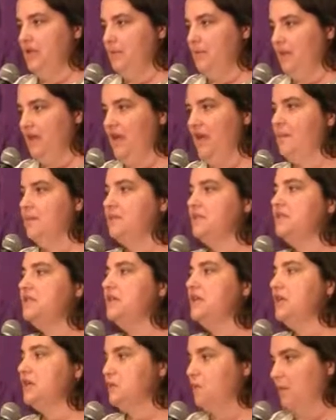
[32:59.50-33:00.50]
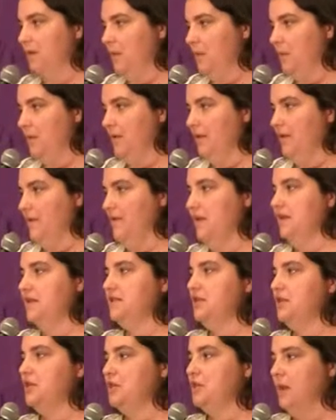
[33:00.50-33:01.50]
being able to teach people that
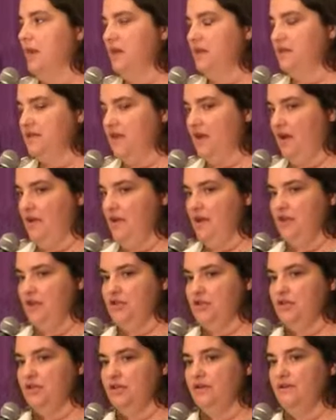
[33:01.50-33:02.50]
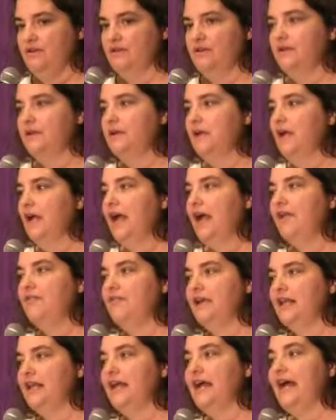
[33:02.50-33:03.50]
it's a humanitarian issue. And
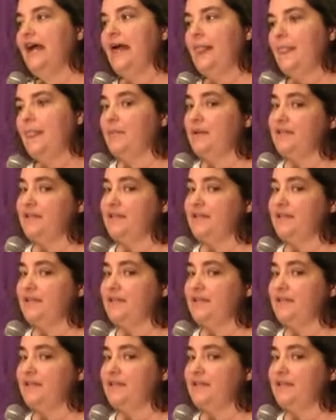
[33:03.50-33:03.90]
really, I had the